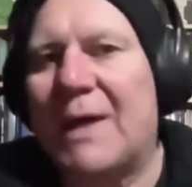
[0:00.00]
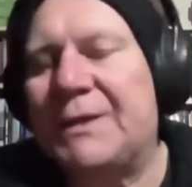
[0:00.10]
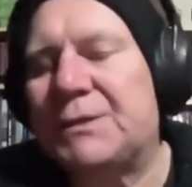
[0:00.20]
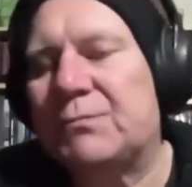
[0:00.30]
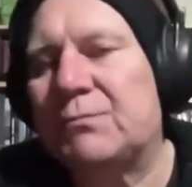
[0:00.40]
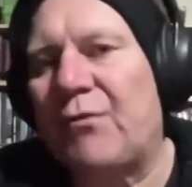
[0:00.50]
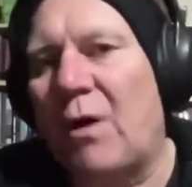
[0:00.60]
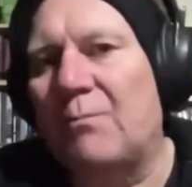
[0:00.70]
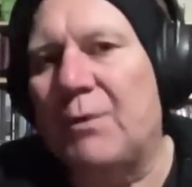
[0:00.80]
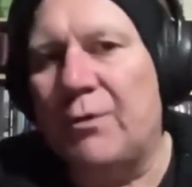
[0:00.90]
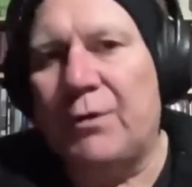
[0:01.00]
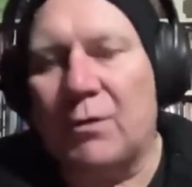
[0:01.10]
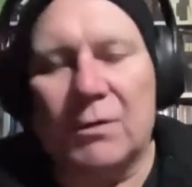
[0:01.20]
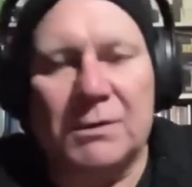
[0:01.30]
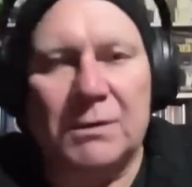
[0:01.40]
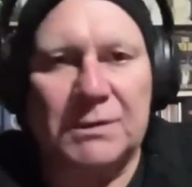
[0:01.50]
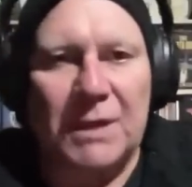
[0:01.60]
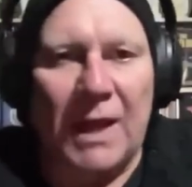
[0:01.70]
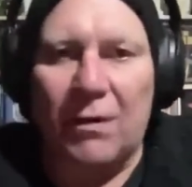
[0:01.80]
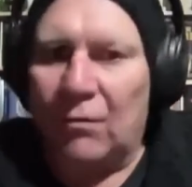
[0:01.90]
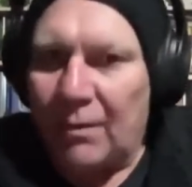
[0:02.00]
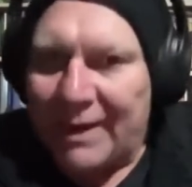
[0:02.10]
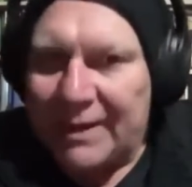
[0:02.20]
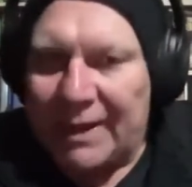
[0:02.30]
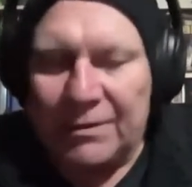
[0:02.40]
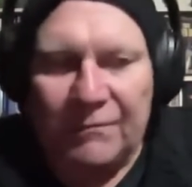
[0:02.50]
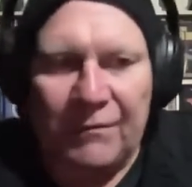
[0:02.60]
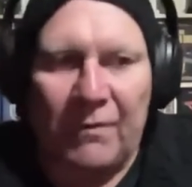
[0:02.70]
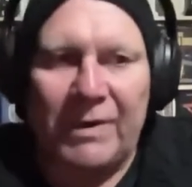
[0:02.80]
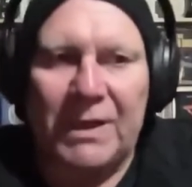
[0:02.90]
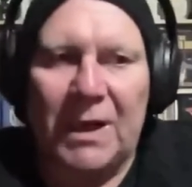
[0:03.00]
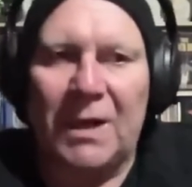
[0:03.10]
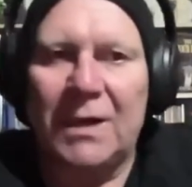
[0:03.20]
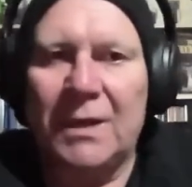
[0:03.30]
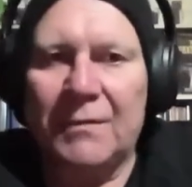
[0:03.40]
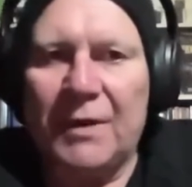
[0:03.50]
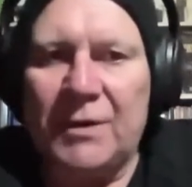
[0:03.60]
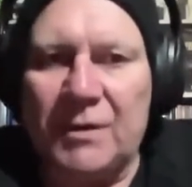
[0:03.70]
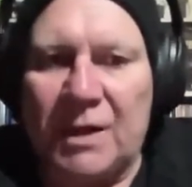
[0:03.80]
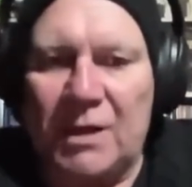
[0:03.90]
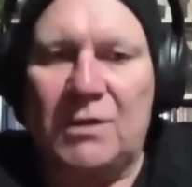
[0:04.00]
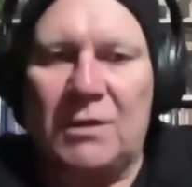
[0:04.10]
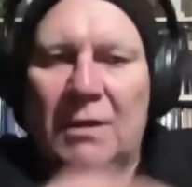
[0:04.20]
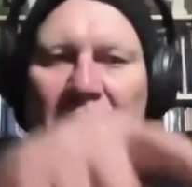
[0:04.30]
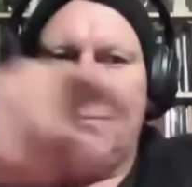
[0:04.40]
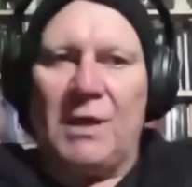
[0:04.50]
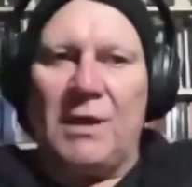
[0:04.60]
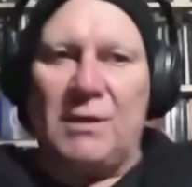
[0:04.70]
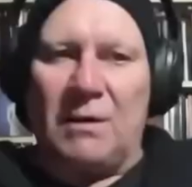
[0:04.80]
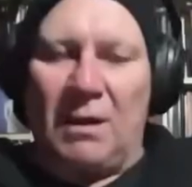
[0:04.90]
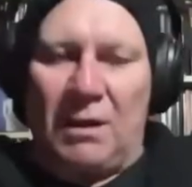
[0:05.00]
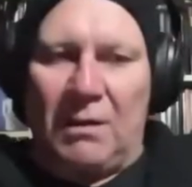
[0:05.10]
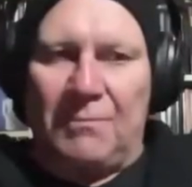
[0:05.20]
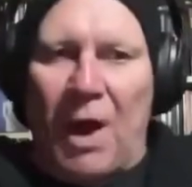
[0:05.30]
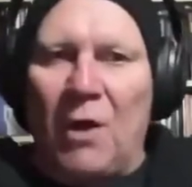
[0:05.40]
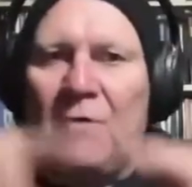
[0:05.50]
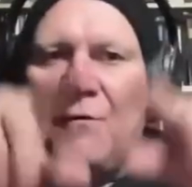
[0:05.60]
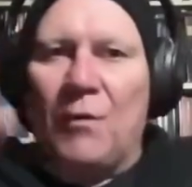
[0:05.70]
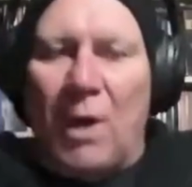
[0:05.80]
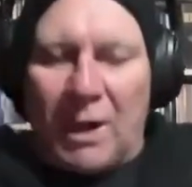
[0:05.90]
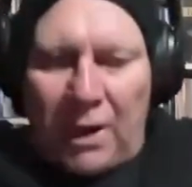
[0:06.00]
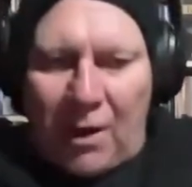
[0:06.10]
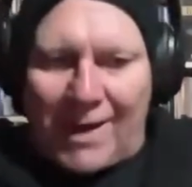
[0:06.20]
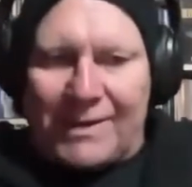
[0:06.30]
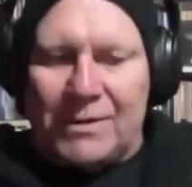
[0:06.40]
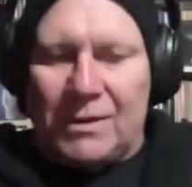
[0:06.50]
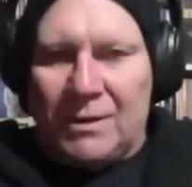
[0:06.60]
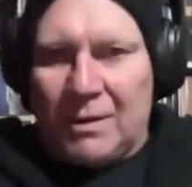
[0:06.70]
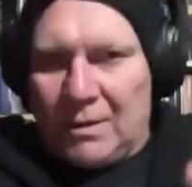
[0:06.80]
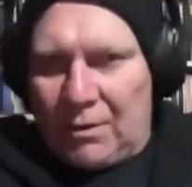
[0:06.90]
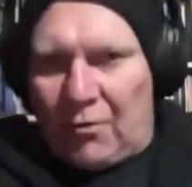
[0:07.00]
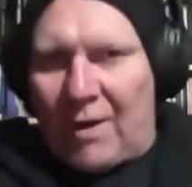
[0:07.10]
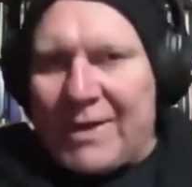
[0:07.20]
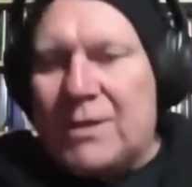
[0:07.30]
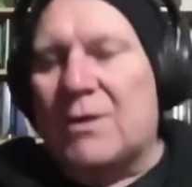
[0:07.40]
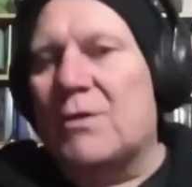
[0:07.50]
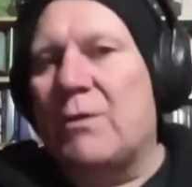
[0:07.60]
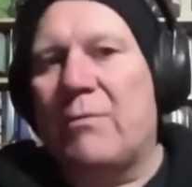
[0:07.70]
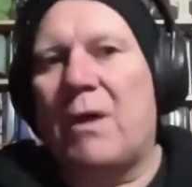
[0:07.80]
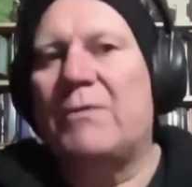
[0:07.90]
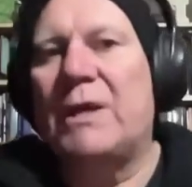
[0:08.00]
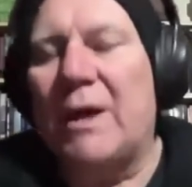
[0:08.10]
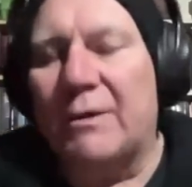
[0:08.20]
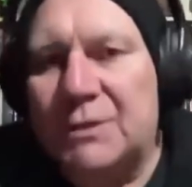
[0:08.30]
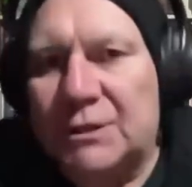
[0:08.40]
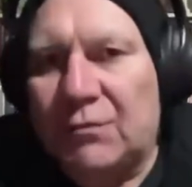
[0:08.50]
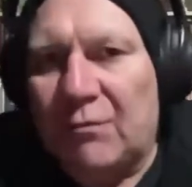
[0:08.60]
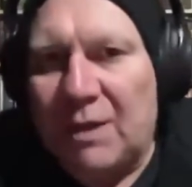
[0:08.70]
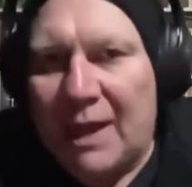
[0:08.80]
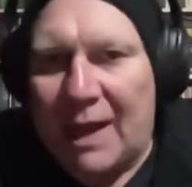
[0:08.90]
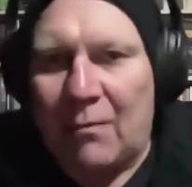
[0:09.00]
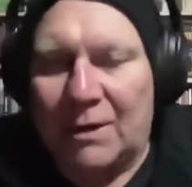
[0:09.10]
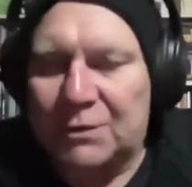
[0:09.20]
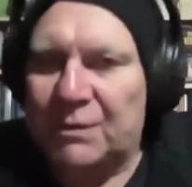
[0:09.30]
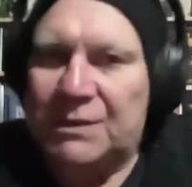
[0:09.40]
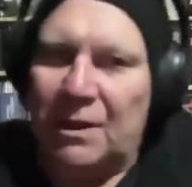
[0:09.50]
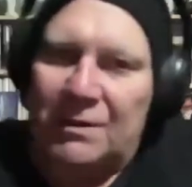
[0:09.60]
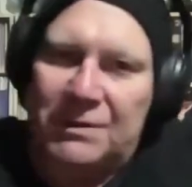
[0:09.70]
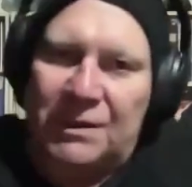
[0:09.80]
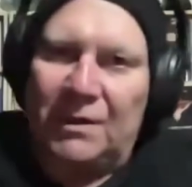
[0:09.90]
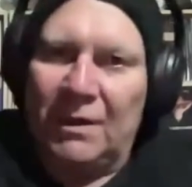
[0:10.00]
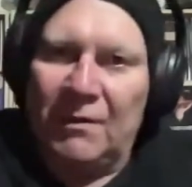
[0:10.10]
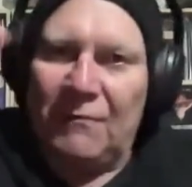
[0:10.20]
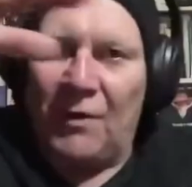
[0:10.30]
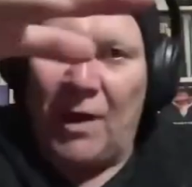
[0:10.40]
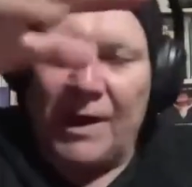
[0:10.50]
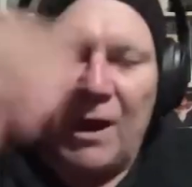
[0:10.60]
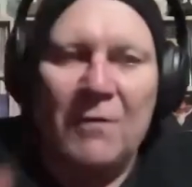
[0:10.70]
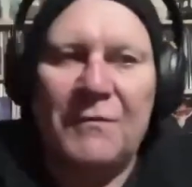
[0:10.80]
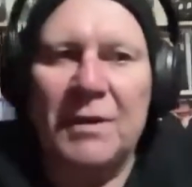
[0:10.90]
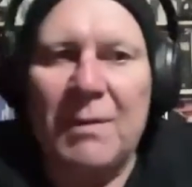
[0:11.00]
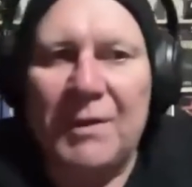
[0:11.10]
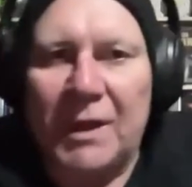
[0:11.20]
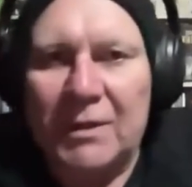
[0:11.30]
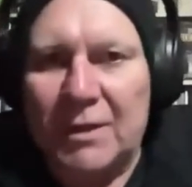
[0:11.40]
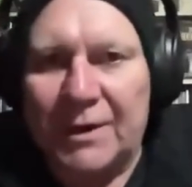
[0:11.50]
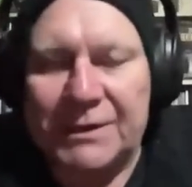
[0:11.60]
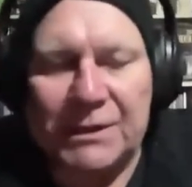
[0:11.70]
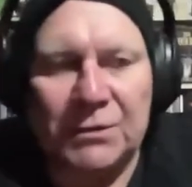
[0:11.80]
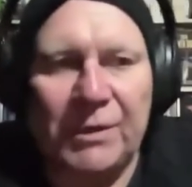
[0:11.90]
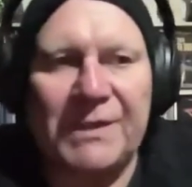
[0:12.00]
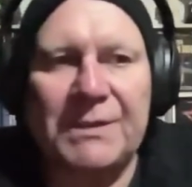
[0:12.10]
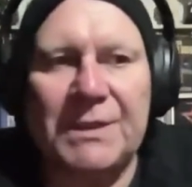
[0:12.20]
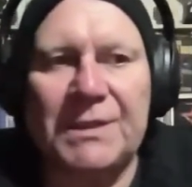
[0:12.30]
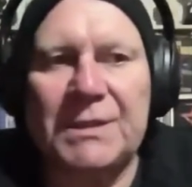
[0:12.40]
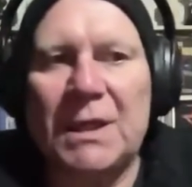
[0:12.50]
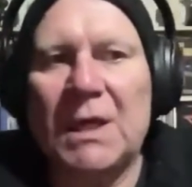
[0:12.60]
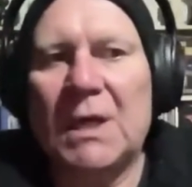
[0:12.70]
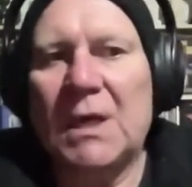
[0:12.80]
Bays, from New York State all the way down to Florida. These are these oval aligned craters that were only noticed from the air once we started flying over them, I think in the 1920s.